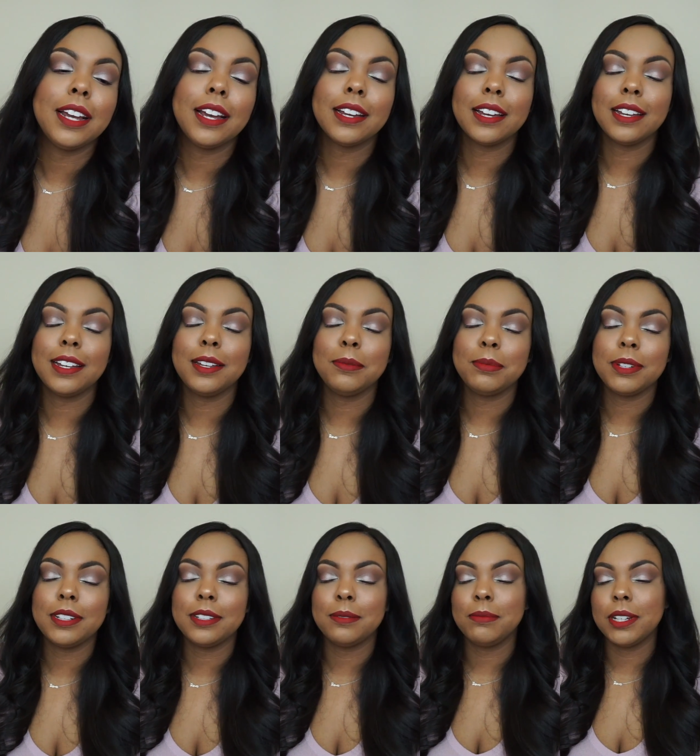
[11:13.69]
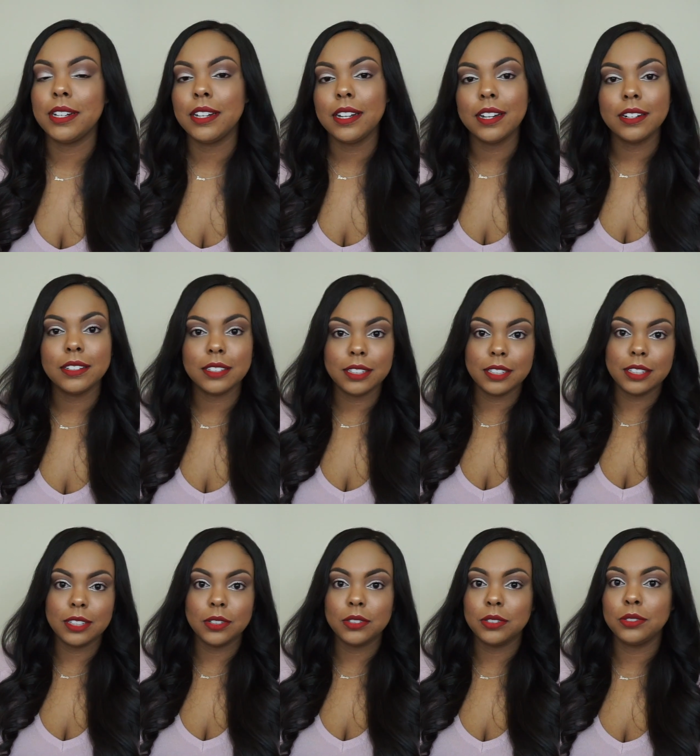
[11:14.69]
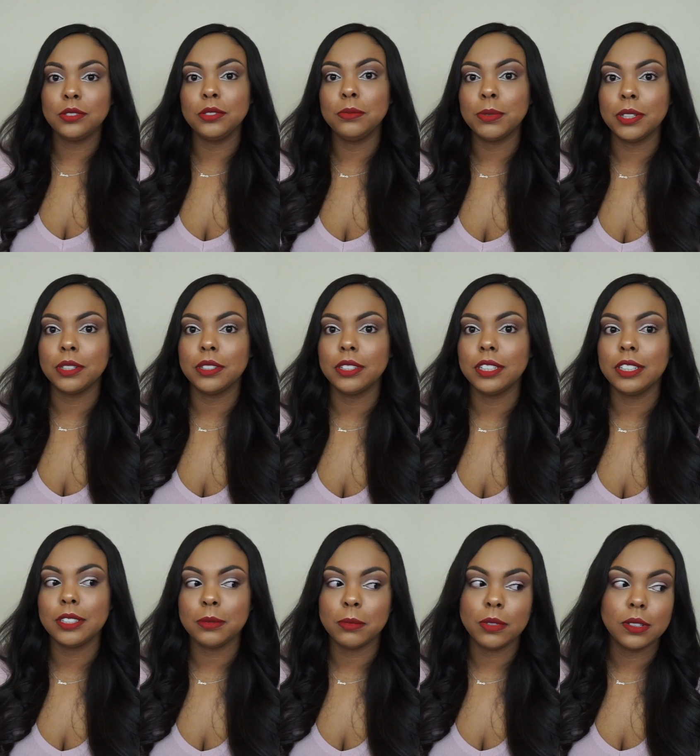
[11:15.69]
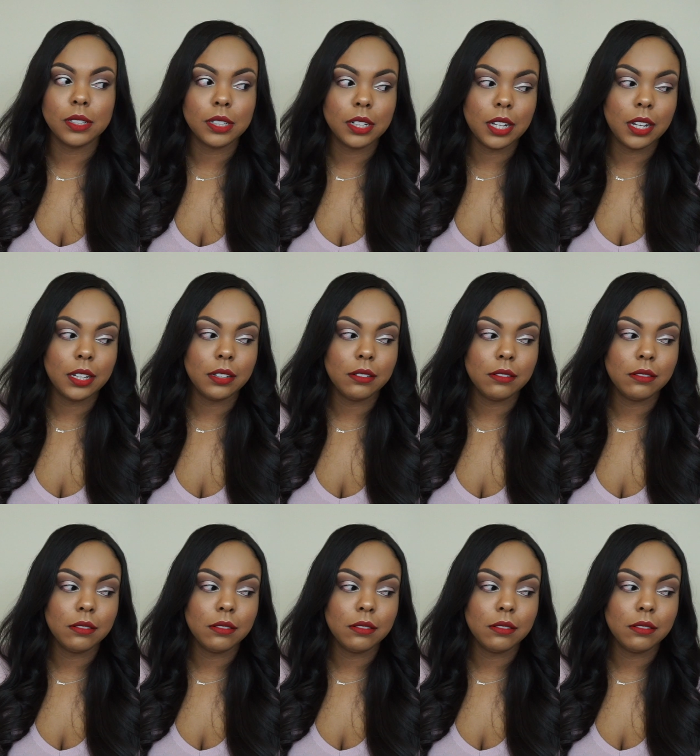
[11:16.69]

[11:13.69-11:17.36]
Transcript: that cup and it's been in there since super early this morning, like